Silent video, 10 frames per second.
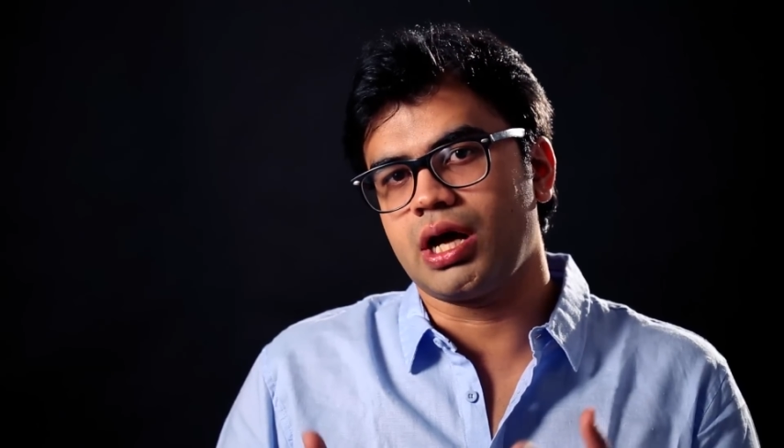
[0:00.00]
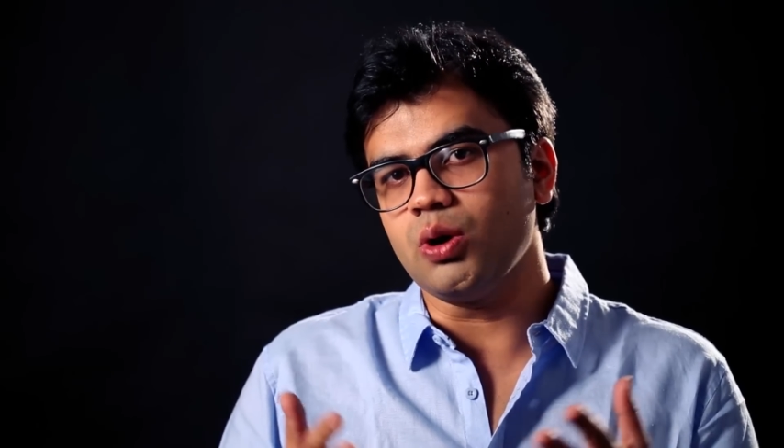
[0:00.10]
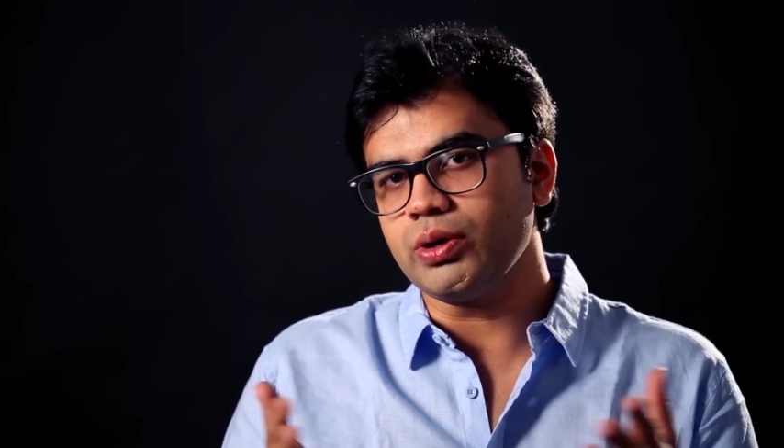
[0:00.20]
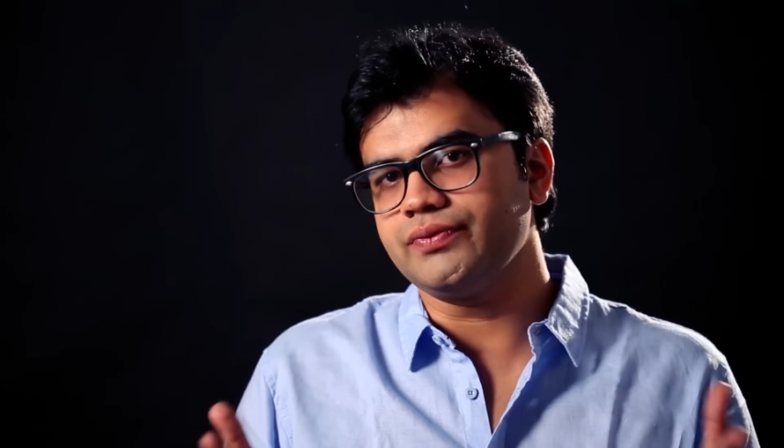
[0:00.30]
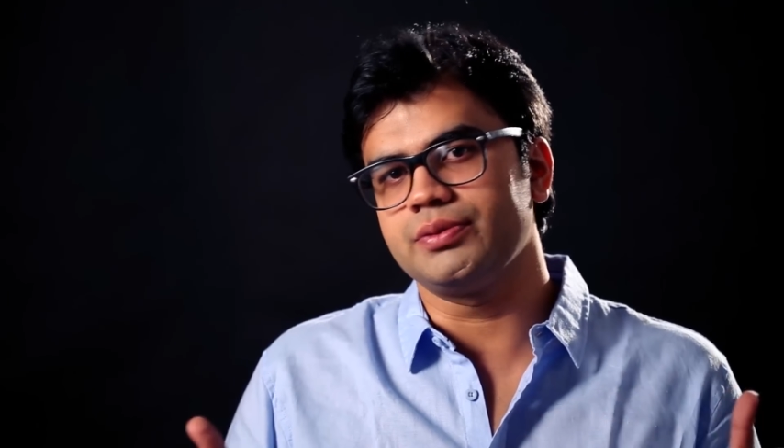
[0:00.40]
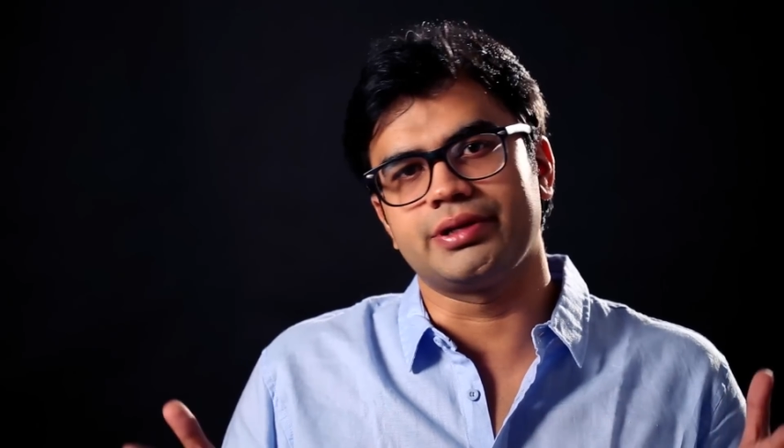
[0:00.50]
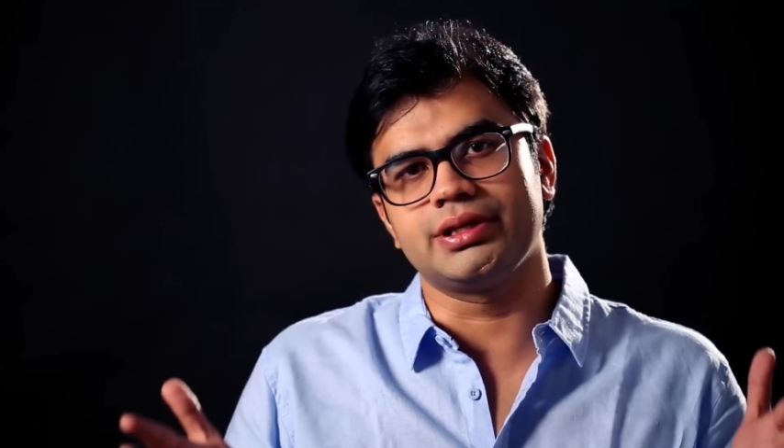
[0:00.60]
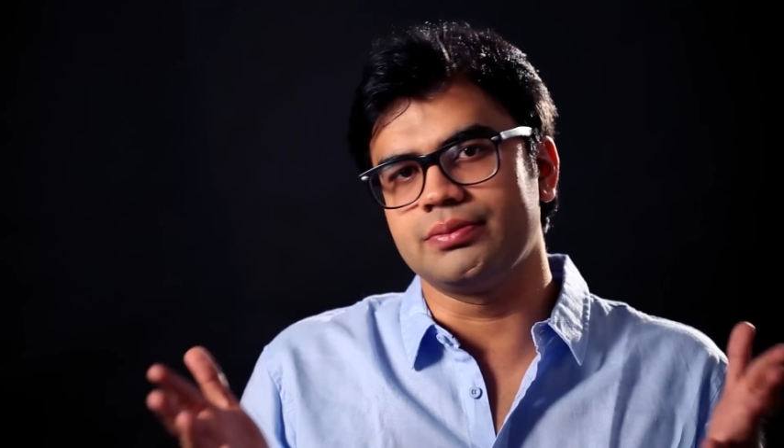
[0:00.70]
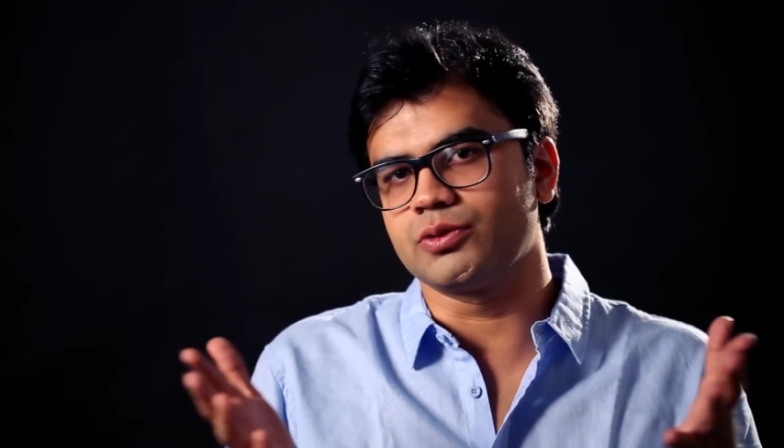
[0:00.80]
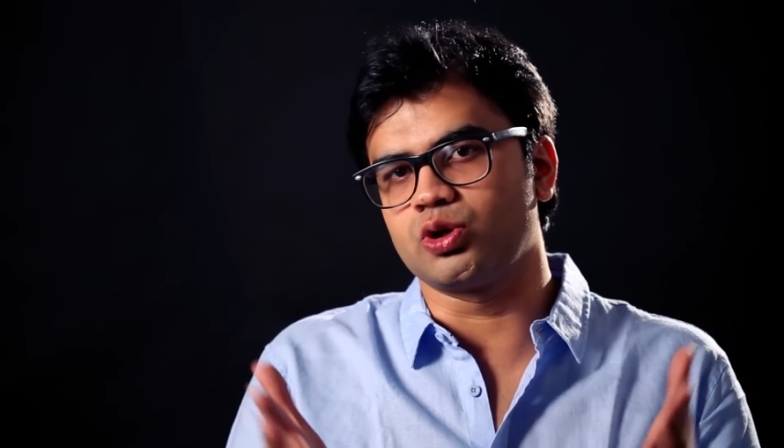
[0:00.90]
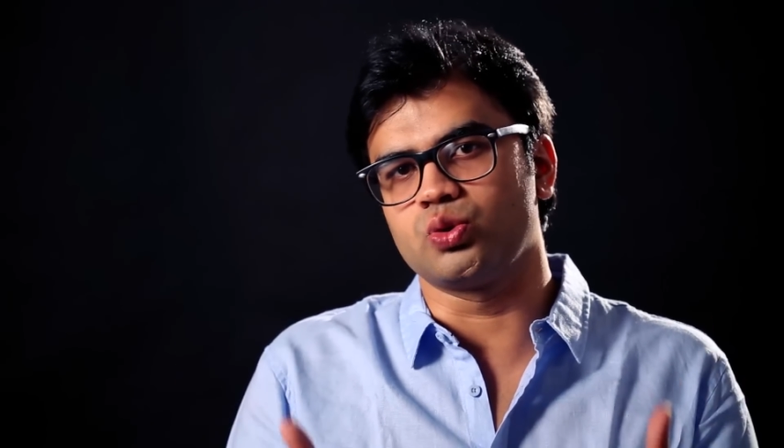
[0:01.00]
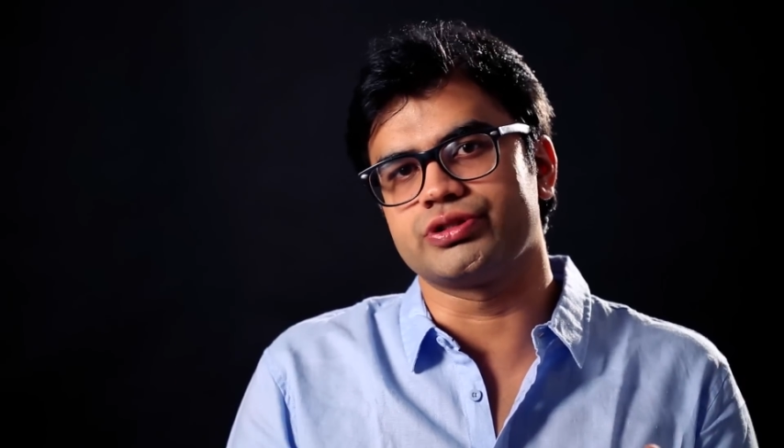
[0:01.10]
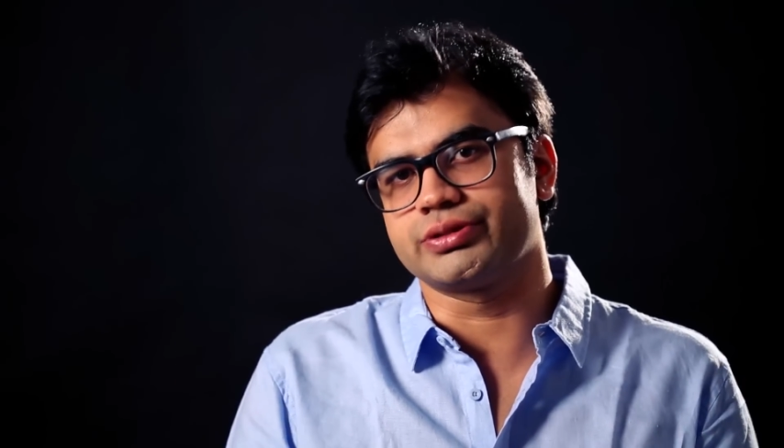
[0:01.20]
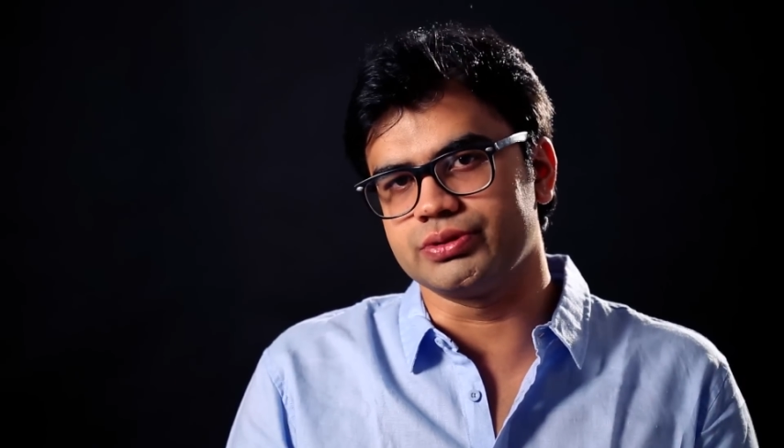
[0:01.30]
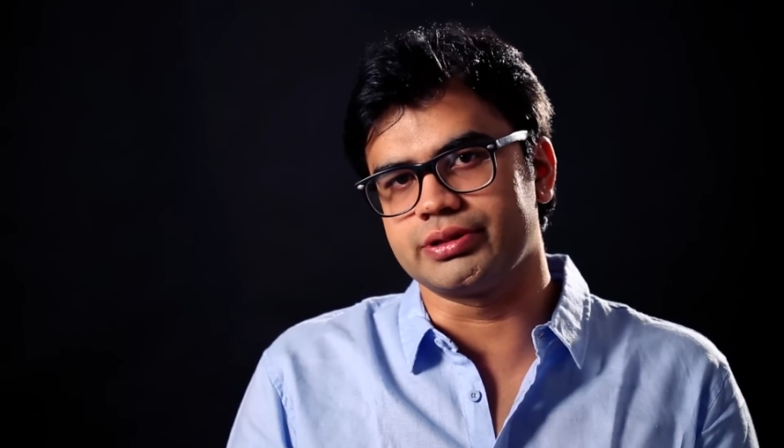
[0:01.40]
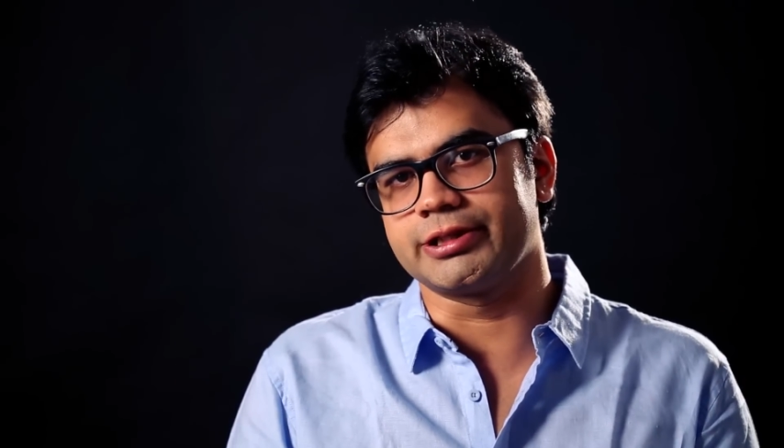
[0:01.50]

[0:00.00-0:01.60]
How can we bring him closer to the